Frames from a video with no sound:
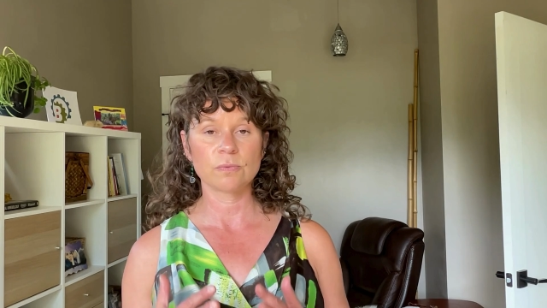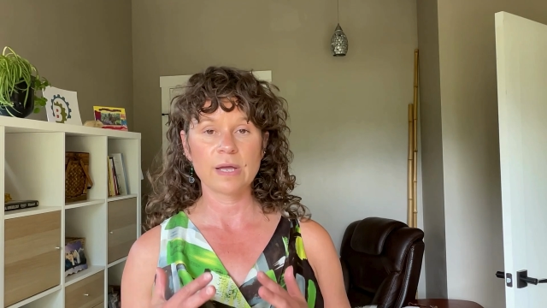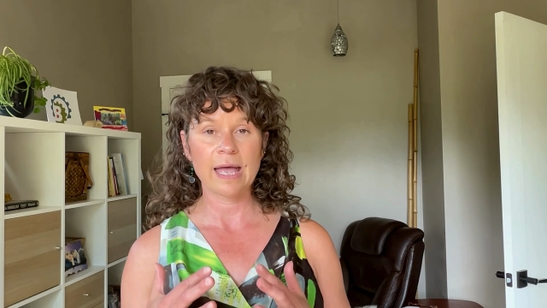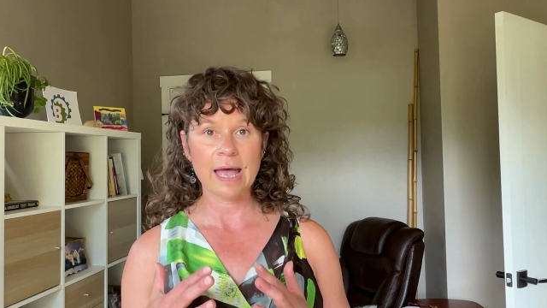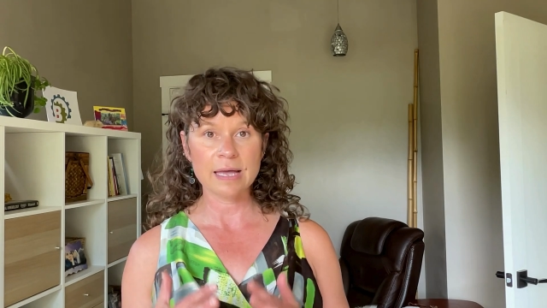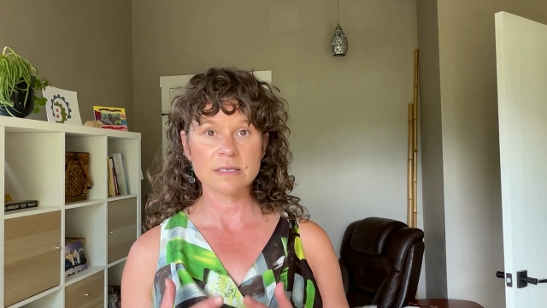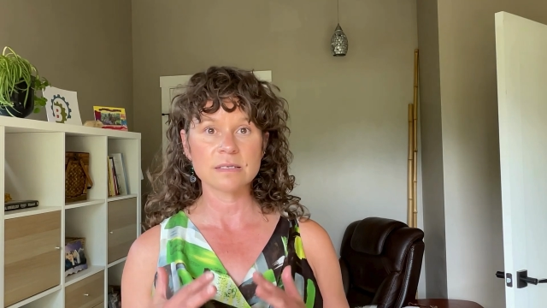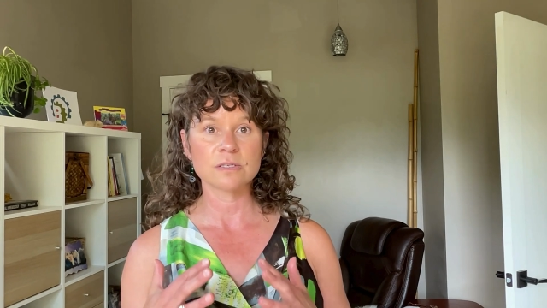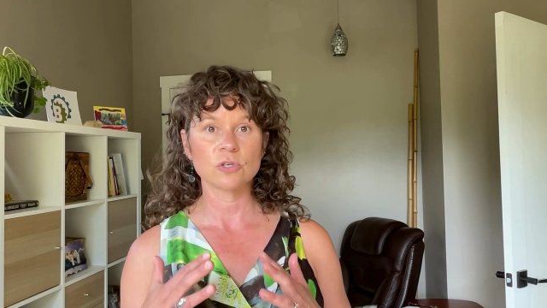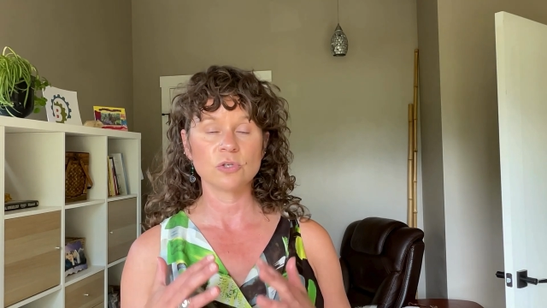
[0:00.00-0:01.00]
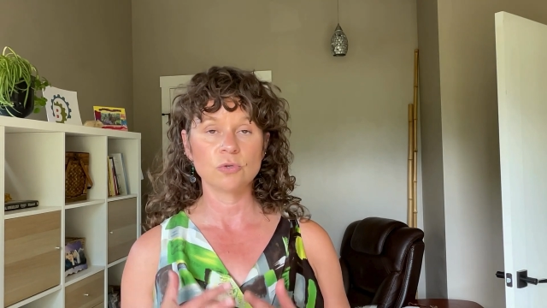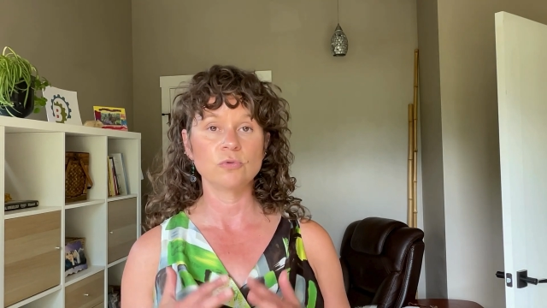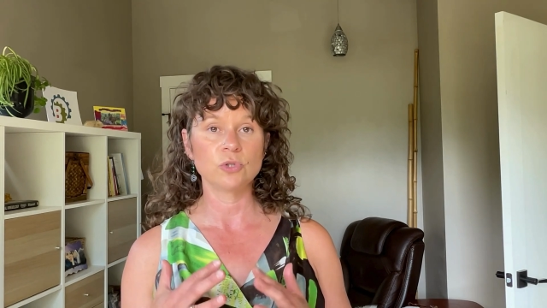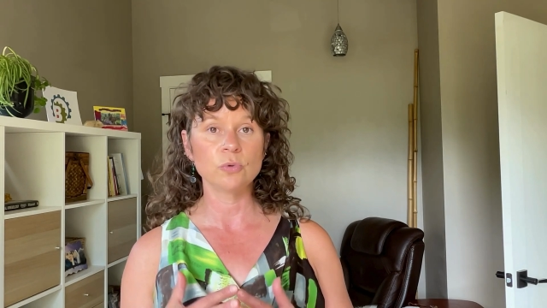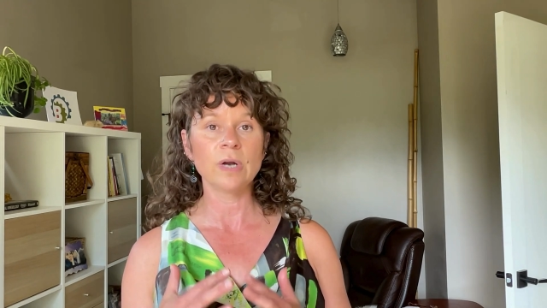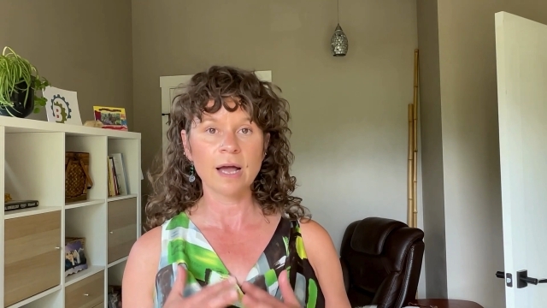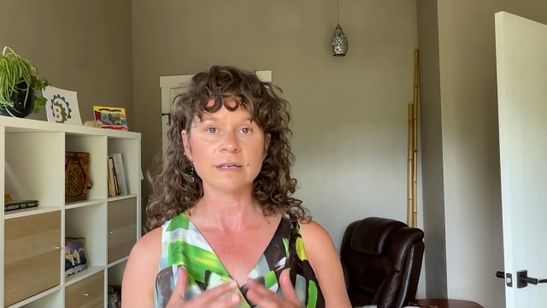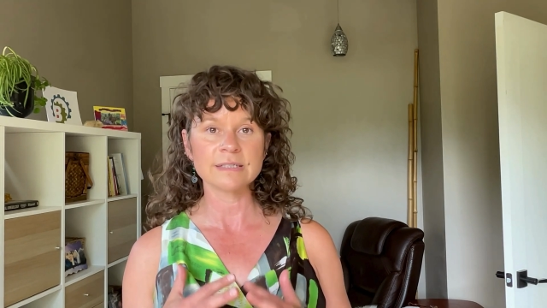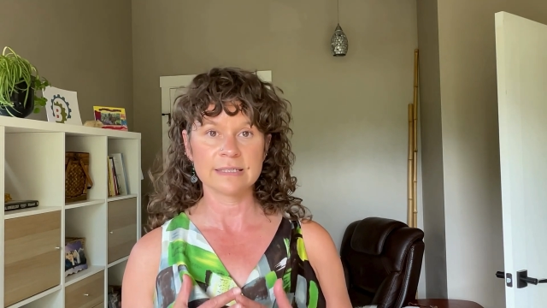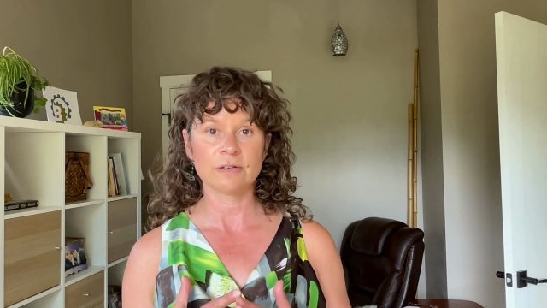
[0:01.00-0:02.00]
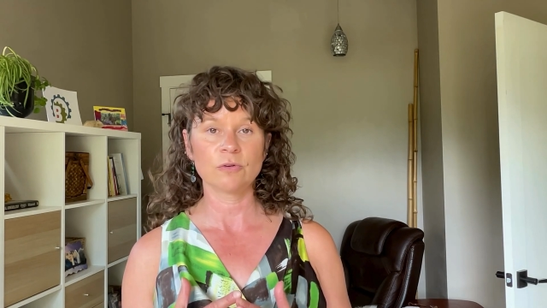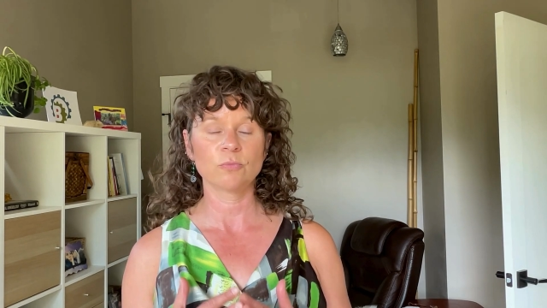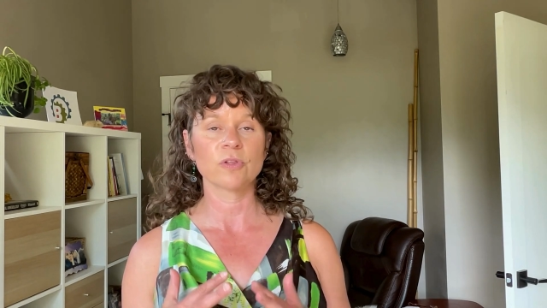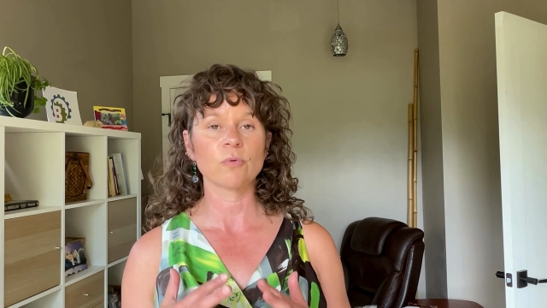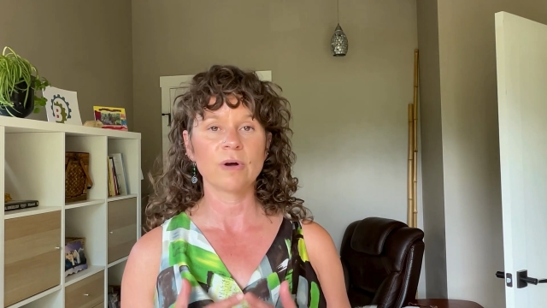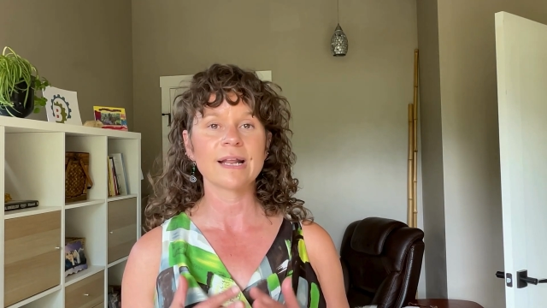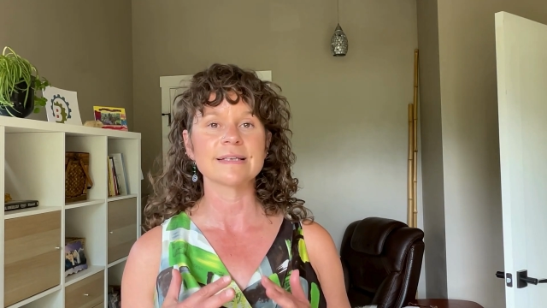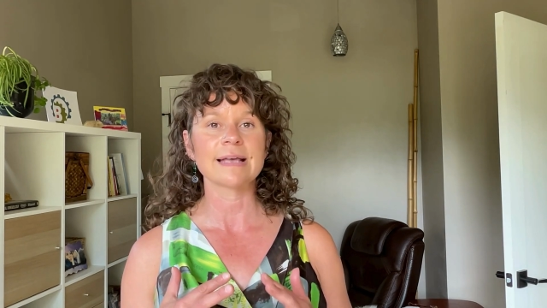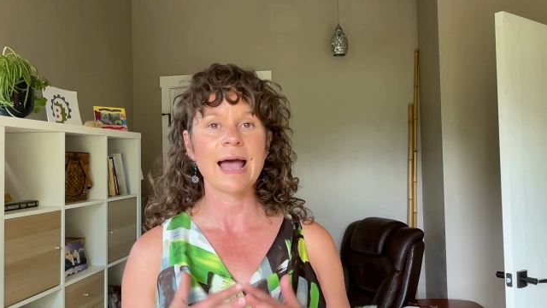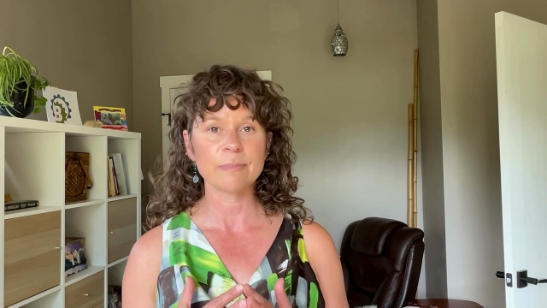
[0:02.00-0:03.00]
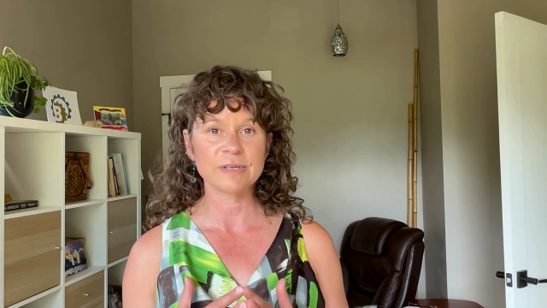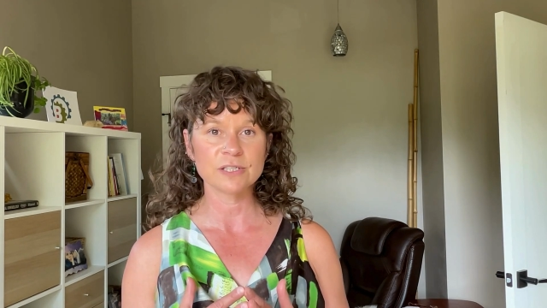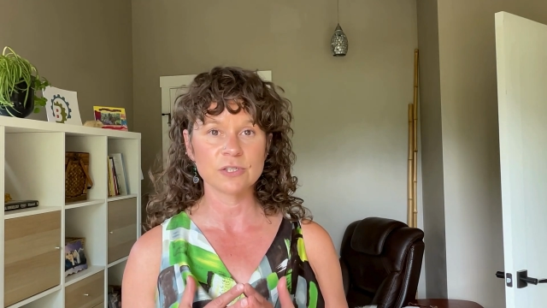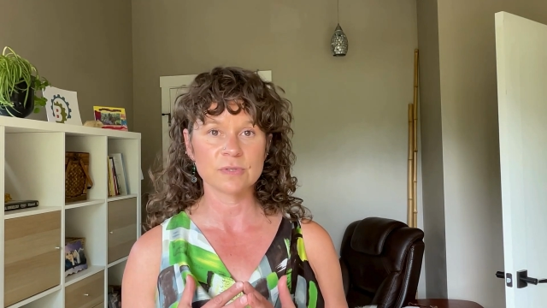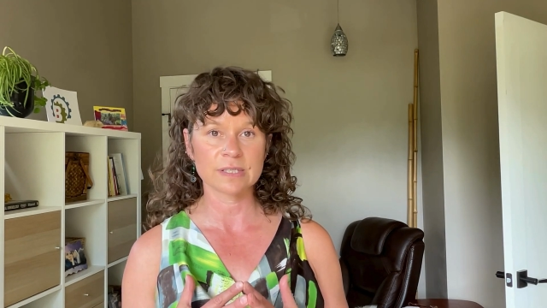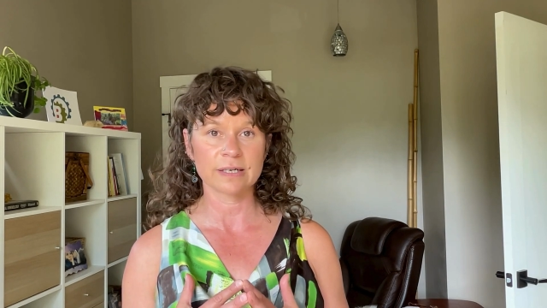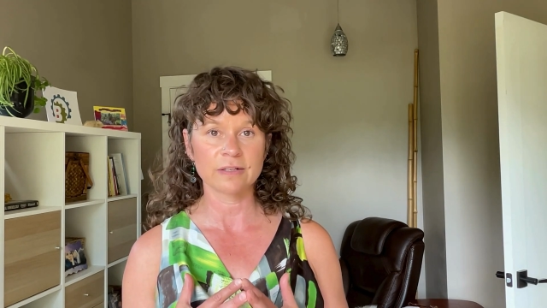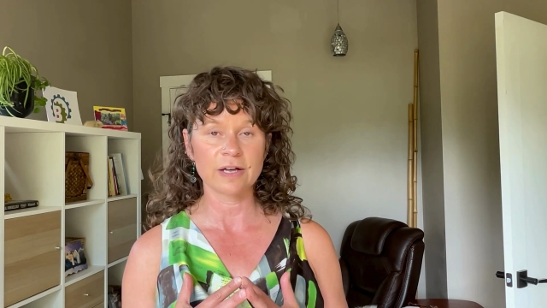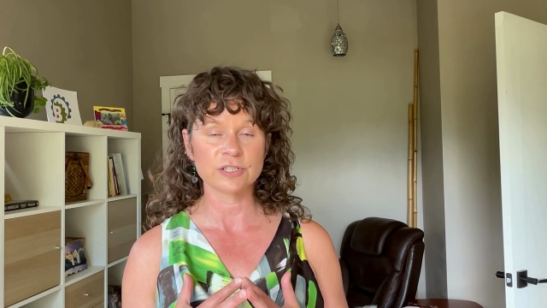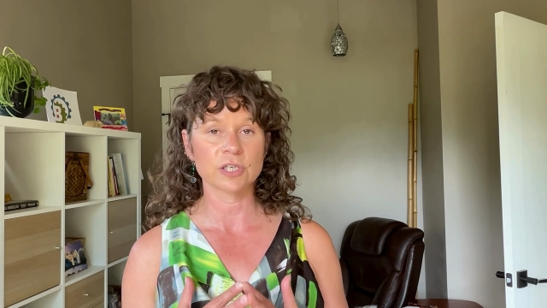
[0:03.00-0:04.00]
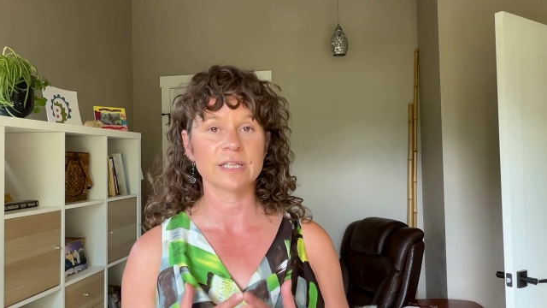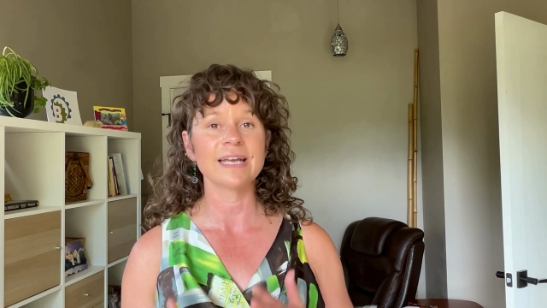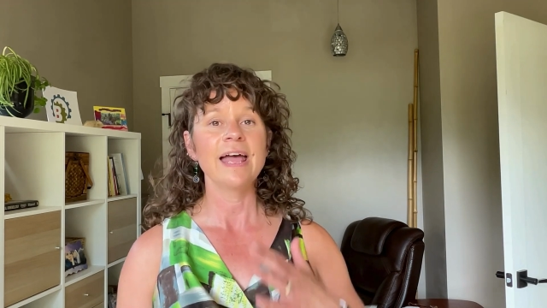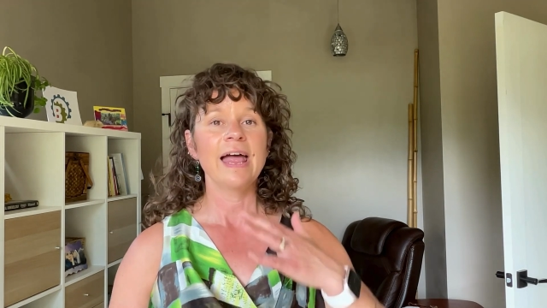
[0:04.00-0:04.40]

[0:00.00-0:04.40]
as you do not deal with what has happened to you psychologically